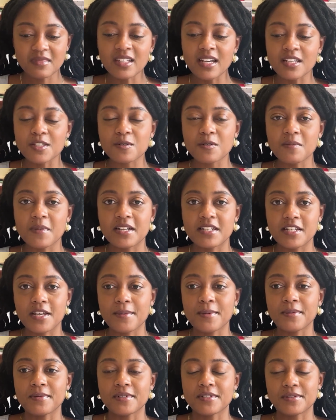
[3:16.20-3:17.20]
That's where my
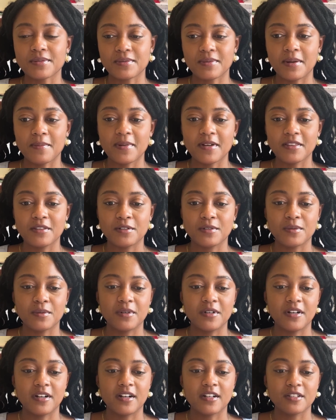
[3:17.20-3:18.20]
table was right by the
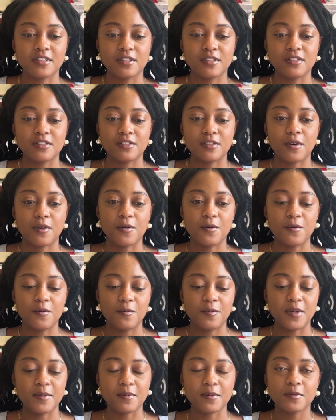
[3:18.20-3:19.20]
door. So
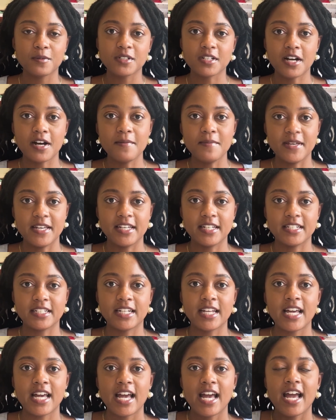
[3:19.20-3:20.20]
people would come
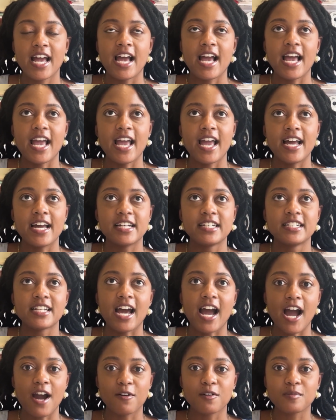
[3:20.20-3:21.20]
in, and
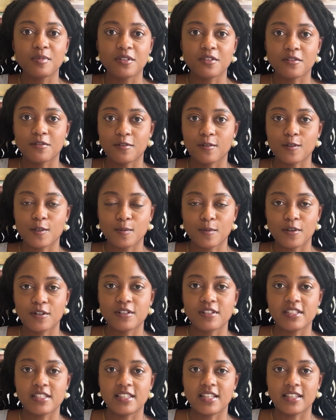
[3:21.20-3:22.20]
I would be the first
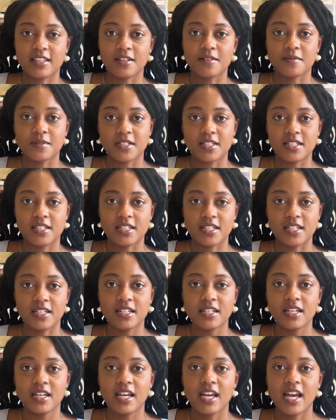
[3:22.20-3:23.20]
person that they would
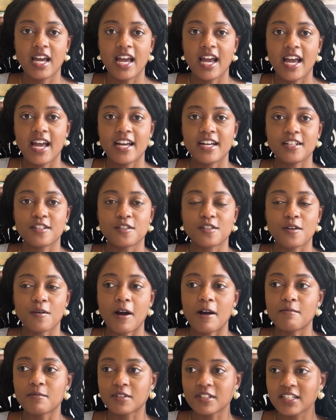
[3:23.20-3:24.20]
see. And so
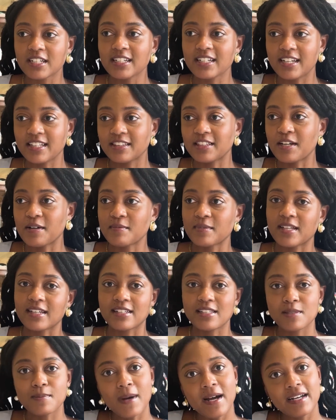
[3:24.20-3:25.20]
I'm looking at them,
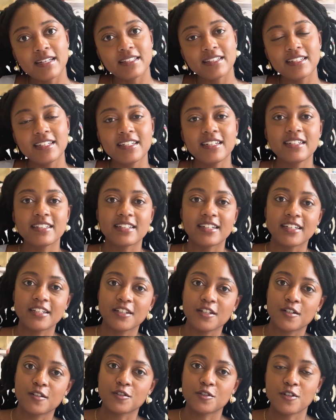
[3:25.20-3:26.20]
like, smiling, like,
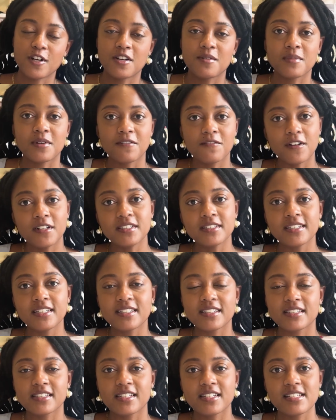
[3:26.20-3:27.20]
trying to be
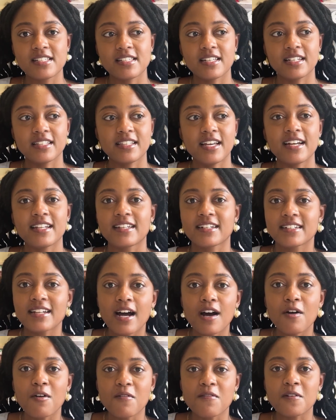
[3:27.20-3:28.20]
friendly and things like that. Like,
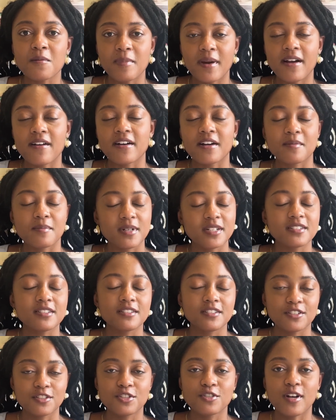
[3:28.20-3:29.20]
not overbearing, but
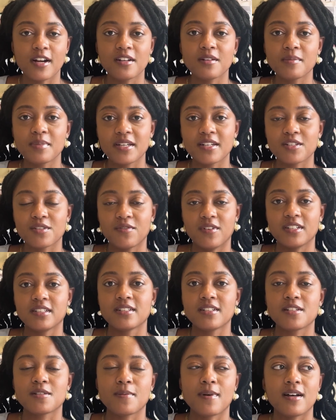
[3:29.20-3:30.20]
just trying to be as
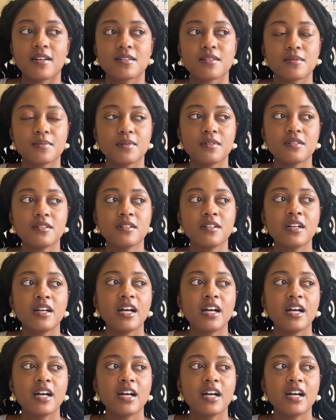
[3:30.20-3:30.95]
friendly as possible.